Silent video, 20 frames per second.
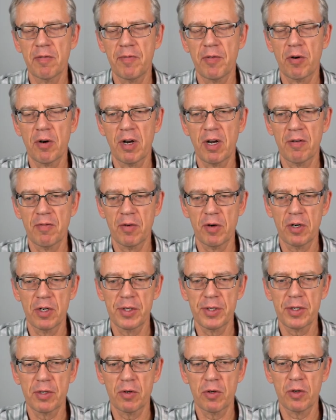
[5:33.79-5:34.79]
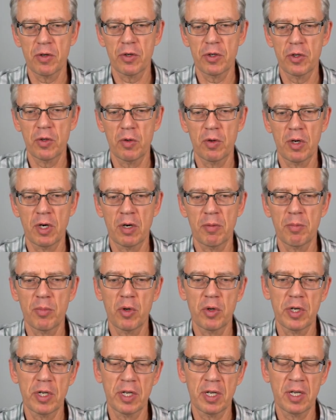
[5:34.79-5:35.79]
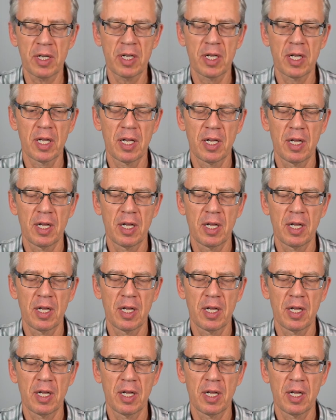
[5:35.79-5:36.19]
for others, or you are putting